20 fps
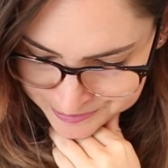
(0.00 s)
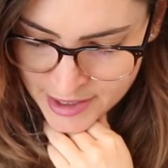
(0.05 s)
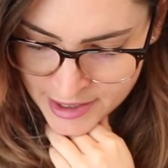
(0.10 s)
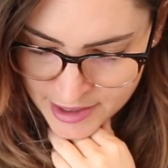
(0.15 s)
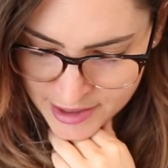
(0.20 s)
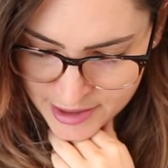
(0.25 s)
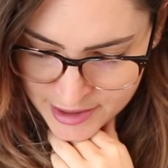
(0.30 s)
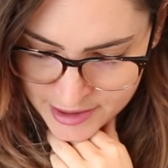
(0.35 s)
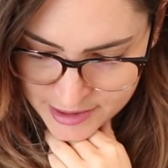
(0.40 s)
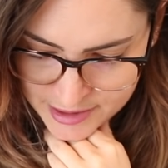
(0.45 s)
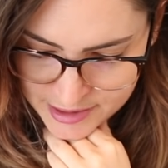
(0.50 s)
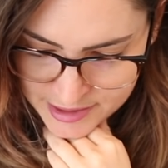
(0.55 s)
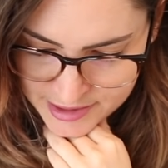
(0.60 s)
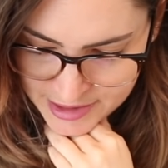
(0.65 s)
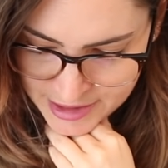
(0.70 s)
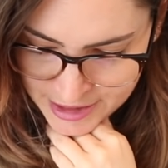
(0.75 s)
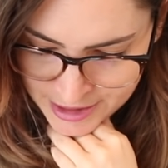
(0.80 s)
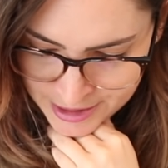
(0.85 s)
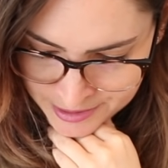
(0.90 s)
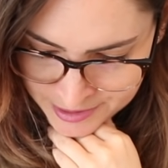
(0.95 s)
and
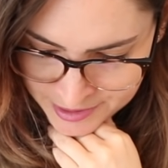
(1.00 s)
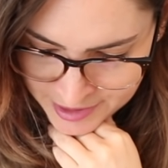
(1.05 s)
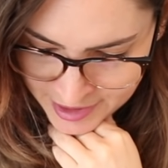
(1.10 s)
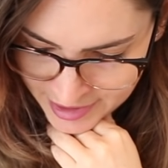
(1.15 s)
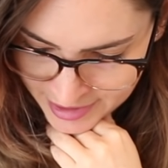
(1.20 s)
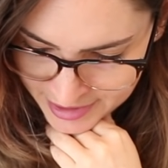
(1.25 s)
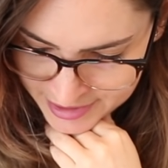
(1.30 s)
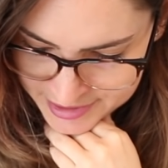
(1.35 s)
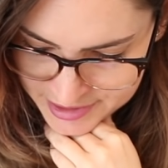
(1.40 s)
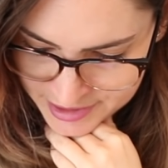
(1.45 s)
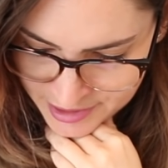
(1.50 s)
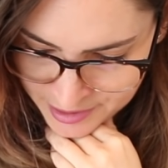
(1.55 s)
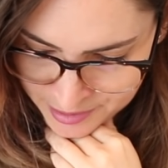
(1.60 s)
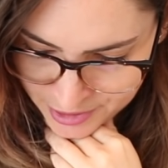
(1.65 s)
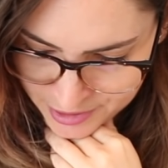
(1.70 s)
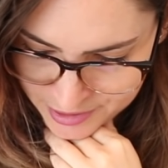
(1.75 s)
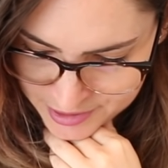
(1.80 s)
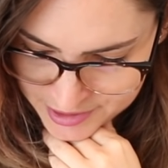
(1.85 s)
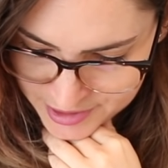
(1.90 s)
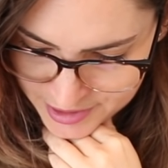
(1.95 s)
in that I'm
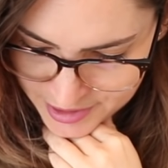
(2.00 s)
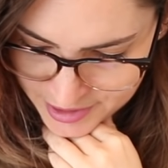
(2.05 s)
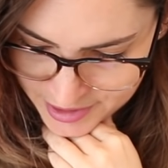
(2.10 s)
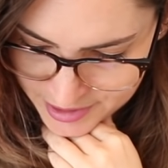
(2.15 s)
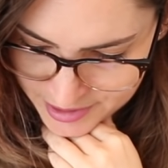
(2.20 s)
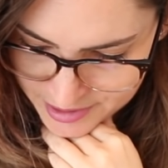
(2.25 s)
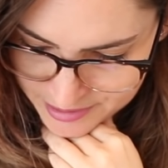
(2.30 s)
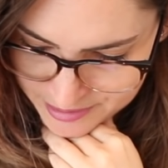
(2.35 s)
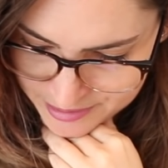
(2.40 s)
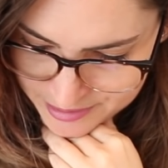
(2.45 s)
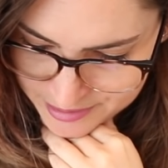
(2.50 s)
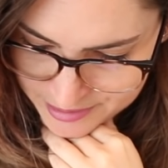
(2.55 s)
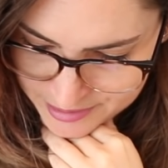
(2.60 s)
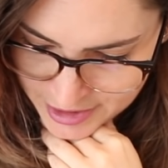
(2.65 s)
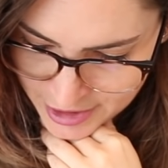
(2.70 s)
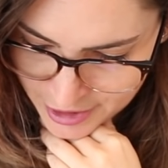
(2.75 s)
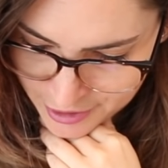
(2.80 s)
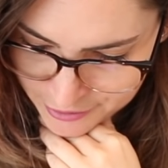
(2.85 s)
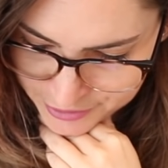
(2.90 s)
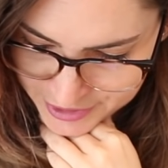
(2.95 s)
going to
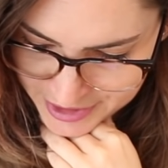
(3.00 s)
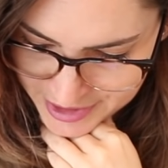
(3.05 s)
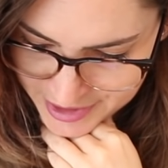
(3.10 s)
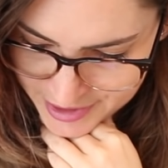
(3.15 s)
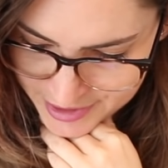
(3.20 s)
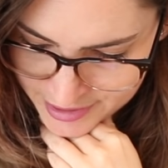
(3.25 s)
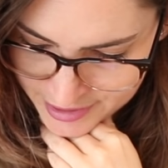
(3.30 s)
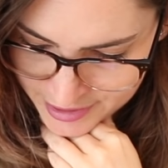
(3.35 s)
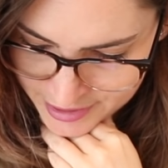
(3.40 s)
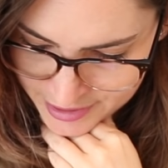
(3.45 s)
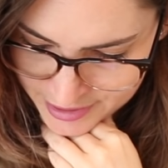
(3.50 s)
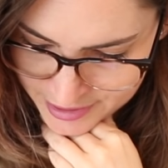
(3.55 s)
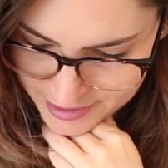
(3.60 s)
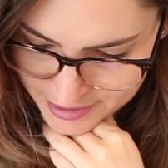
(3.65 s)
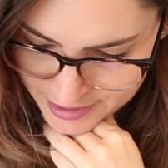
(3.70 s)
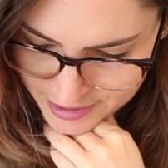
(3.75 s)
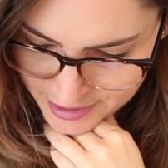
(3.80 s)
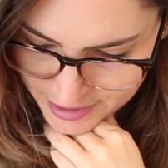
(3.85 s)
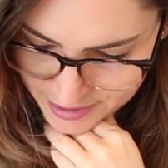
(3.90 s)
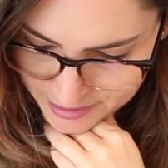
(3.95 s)
have like
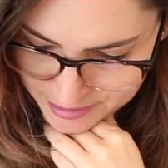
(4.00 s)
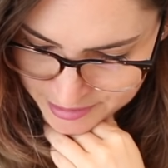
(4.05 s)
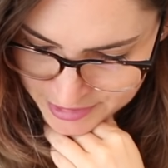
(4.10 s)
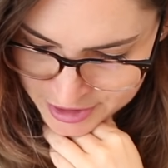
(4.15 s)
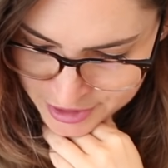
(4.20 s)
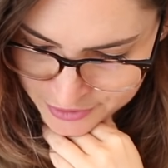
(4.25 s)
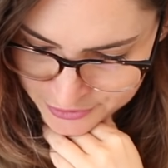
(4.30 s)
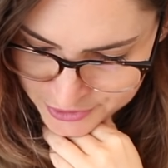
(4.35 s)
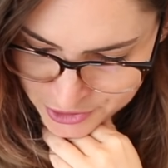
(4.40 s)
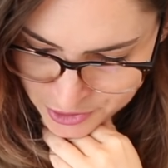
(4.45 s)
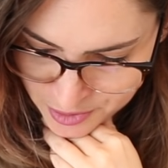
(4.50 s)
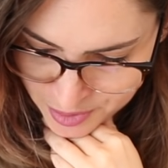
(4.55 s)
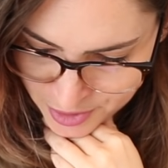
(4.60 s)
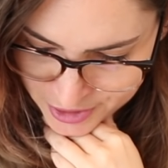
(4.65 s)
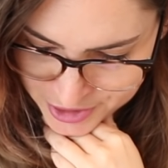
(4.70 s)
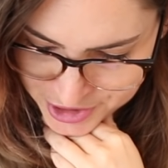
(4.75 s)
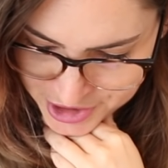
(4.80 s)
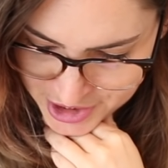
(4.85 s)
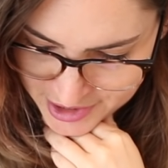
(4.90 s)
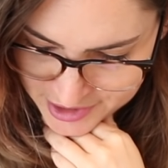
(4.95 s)
an individual
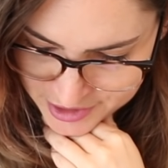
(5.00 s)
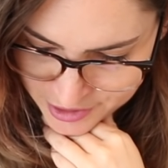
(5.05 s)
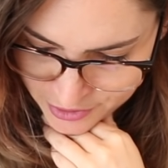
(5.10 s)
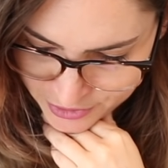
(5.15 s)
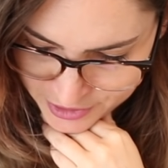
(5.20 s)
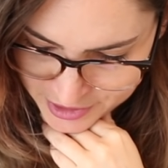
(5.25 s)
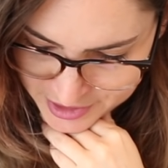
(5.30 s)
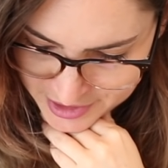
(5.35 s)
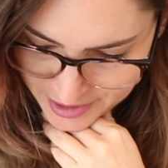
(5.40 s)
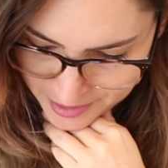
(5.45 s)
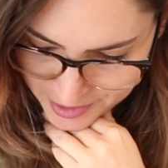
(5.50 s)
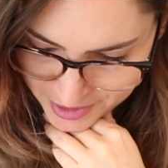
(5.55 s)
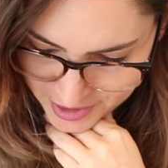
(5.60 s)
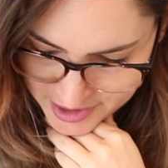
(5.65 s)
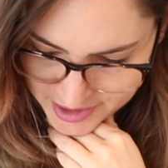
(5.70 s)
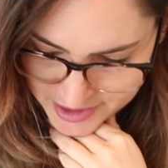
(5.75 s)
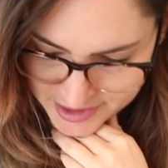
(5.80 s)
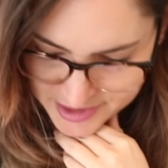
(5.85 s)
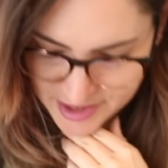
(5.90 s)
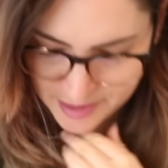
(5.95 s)
project. Obviously I'm going
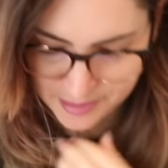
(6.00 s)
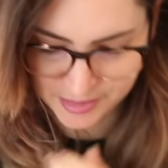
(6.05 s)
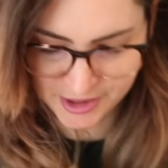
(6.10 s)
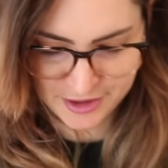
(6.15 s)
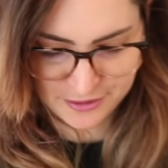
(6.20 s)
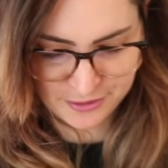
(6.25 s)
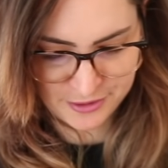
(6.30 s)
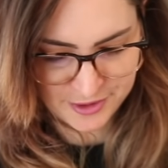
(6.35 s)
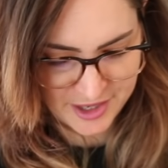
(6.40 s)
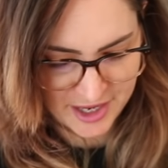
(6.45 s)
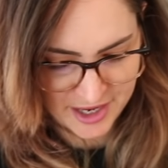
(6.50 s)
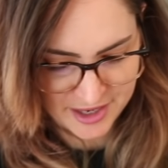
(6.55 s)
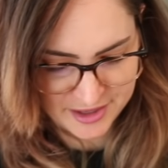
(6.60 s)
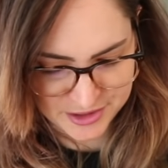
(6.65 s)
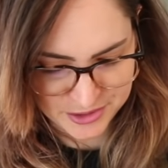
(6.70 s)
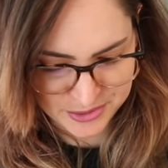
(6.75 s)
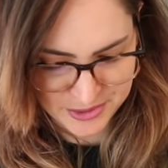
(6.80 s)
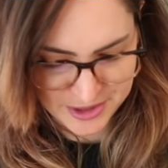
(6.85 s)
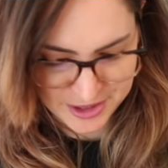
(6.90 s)
to need a template for that as